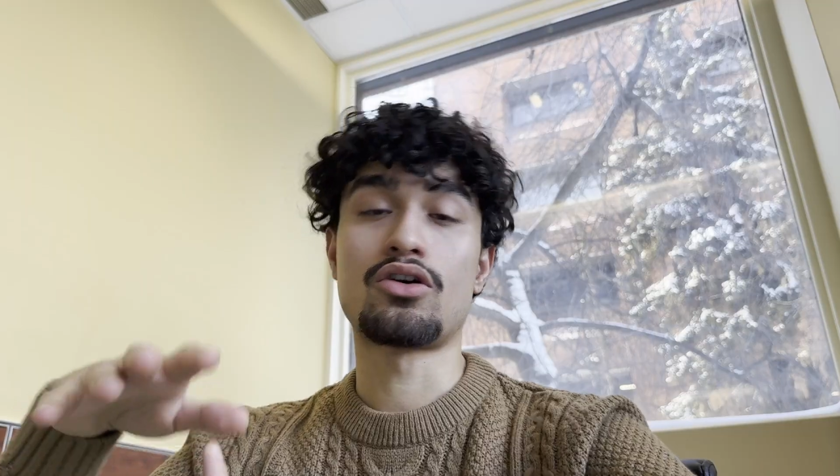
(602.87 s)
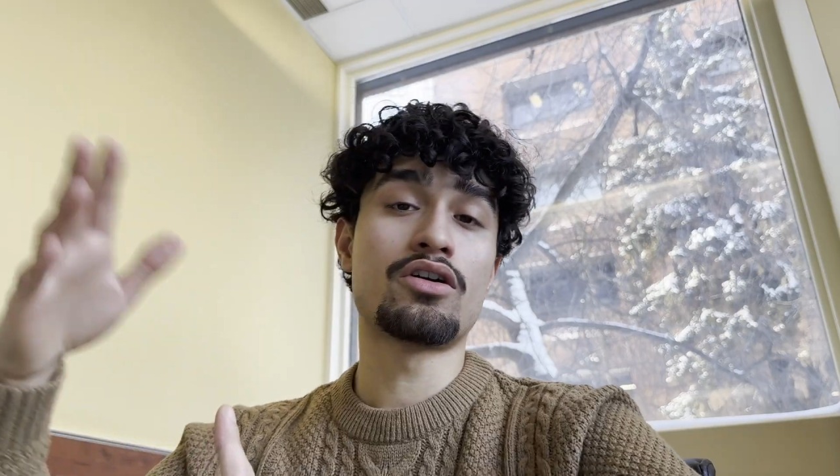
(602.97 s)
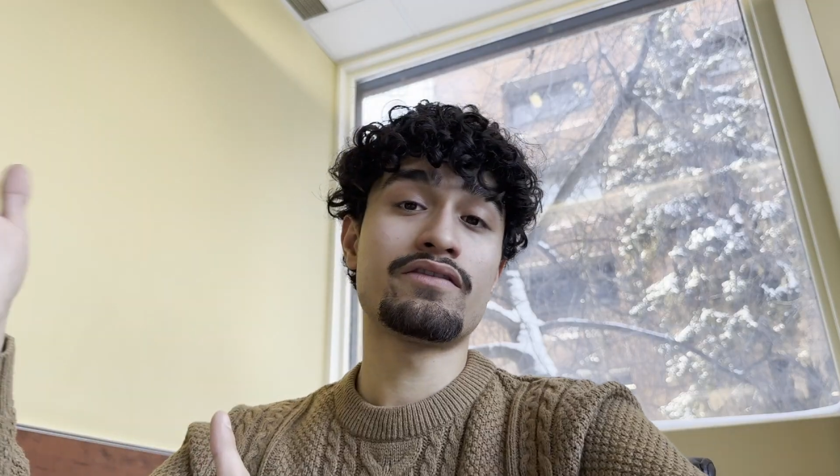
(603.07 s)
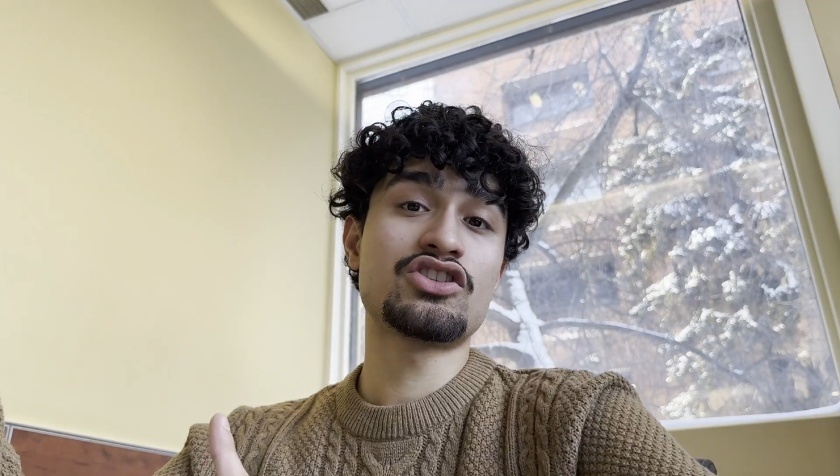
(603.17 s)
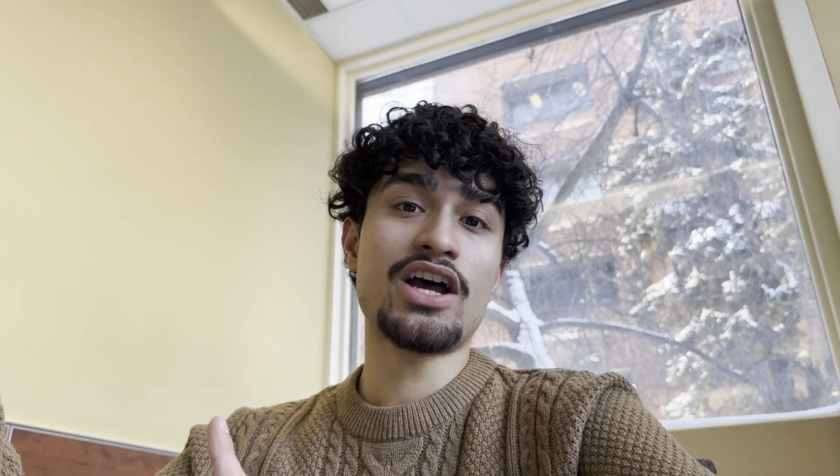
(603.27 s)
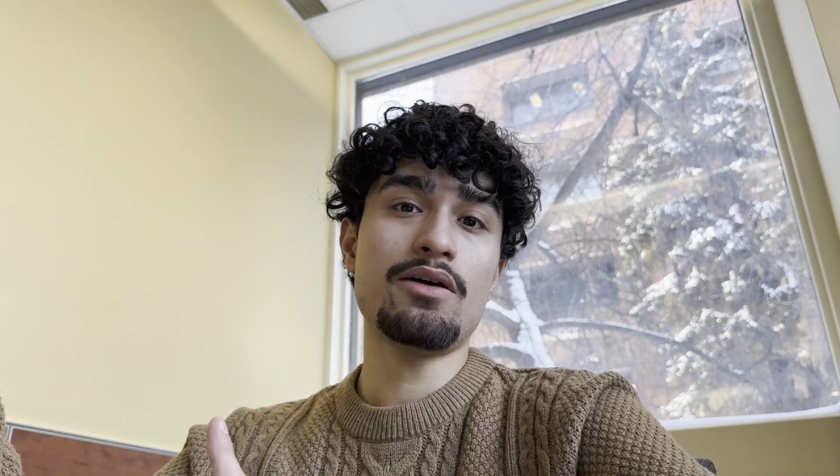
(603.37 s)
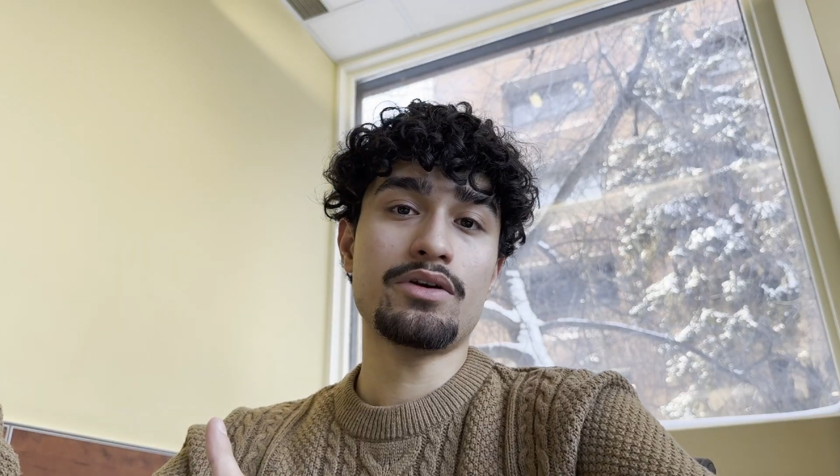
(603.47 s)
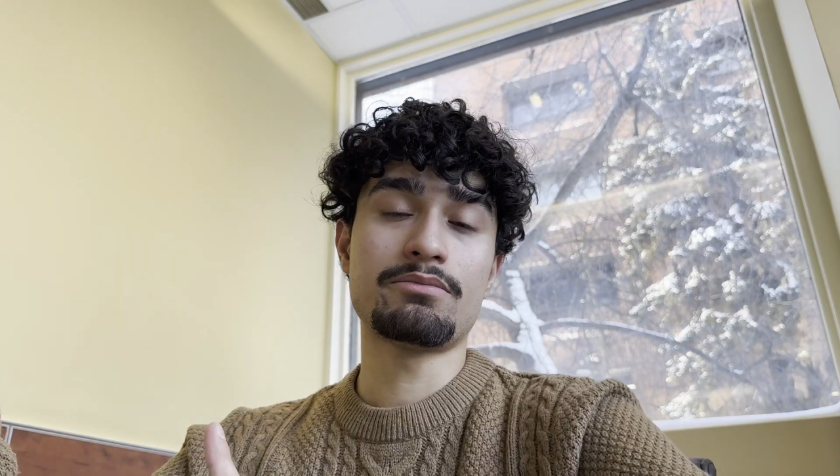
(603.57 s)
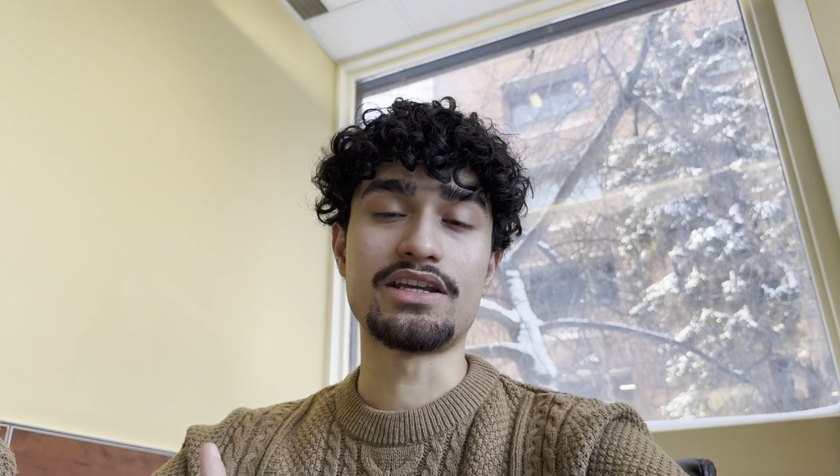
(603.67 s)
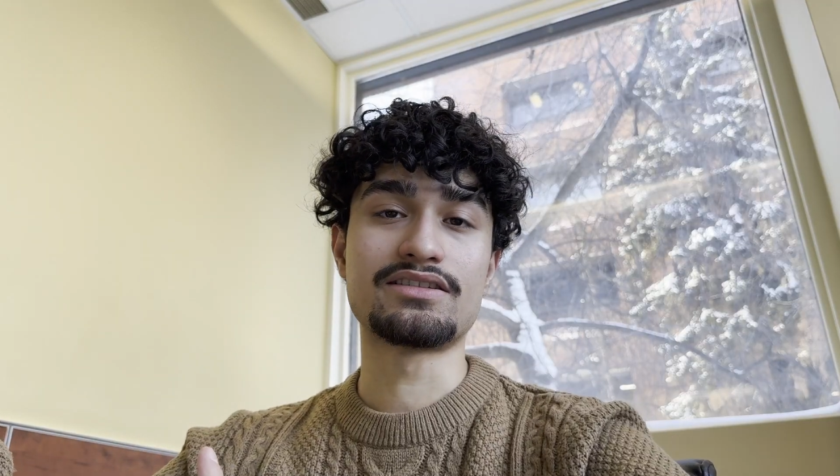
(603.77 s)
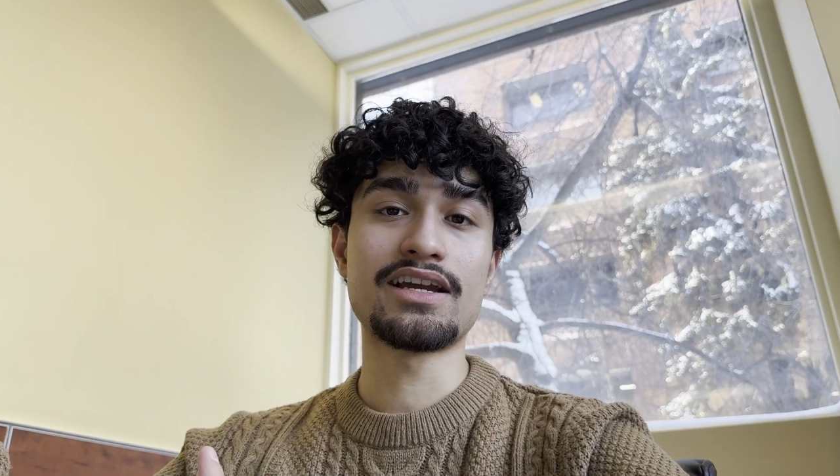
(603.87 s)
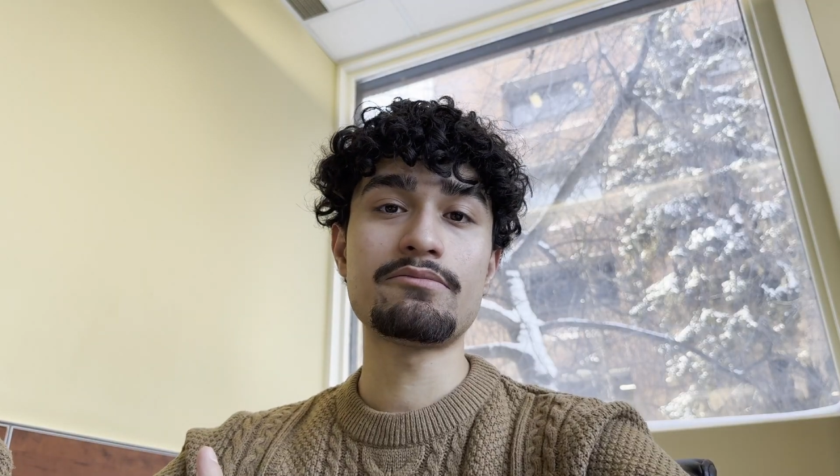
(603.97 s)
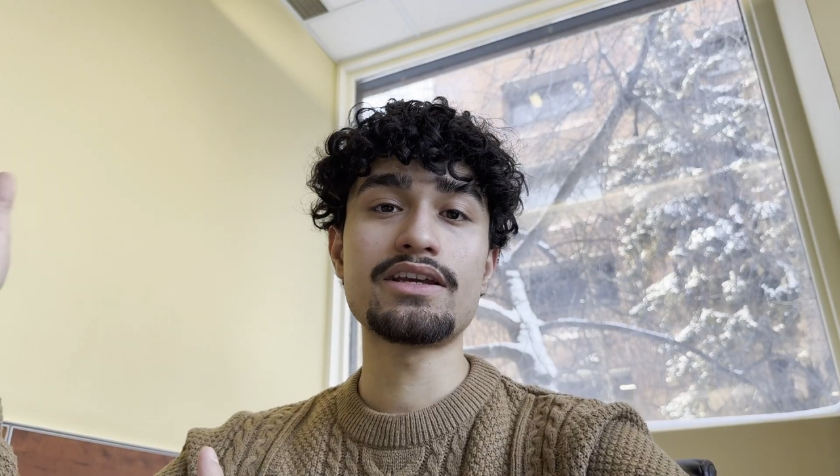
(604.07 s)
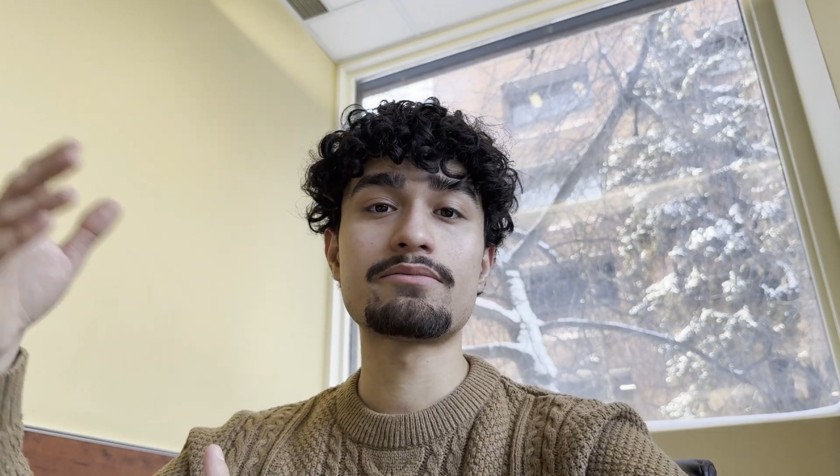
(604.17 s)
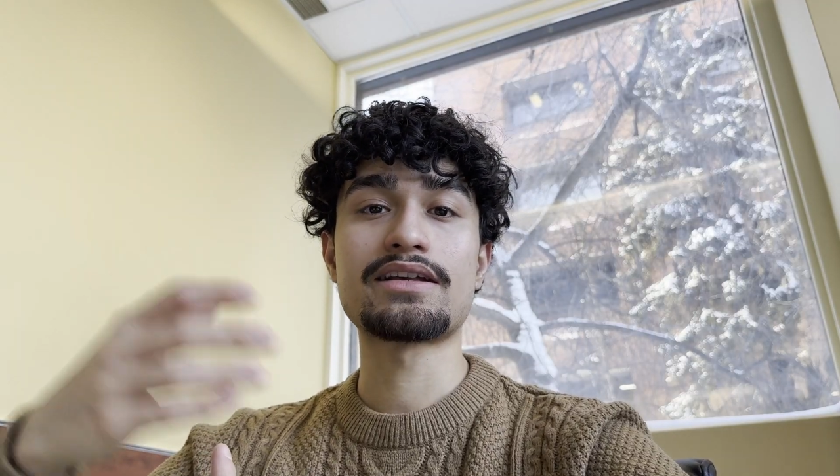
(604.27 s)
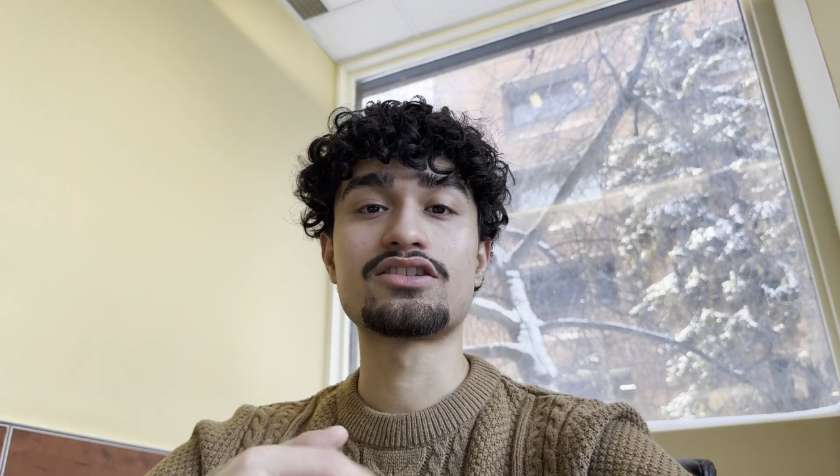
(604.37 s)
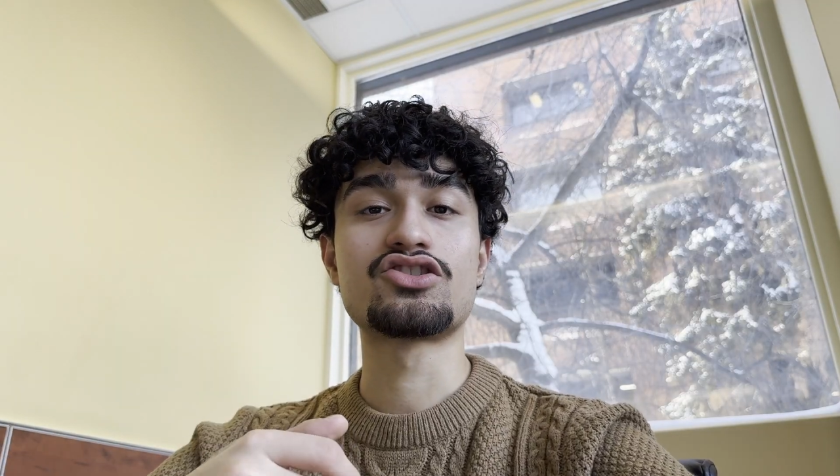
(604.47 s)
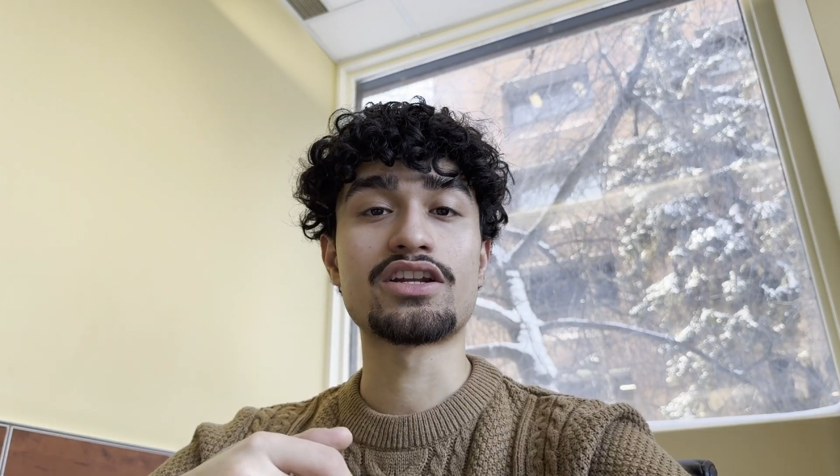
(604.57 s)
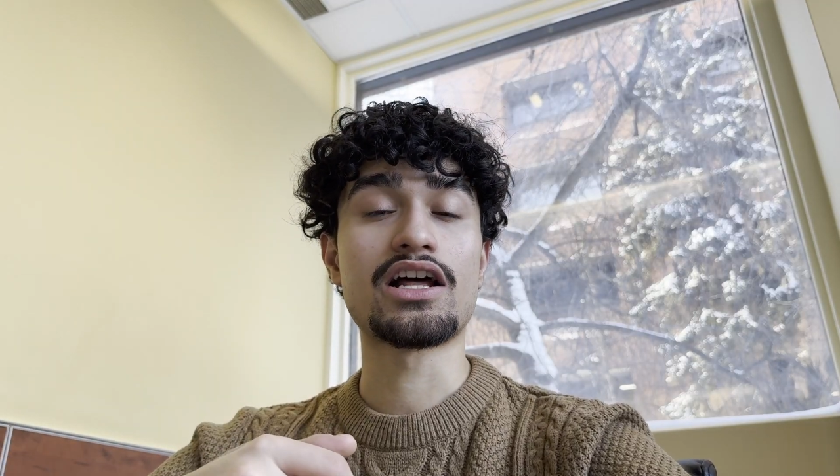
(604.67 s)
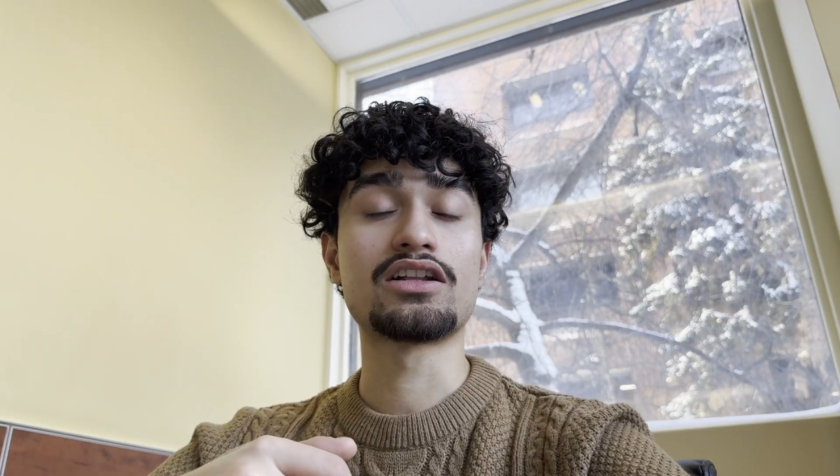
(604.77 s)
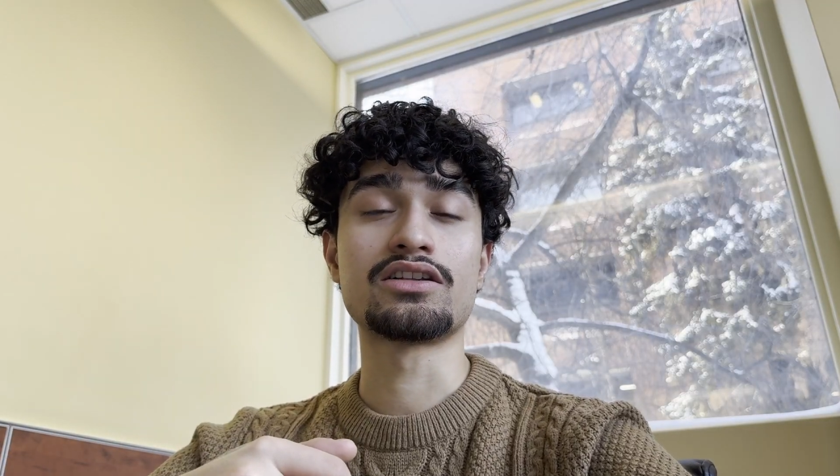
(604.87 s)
or even chat with me, send me a message and I'll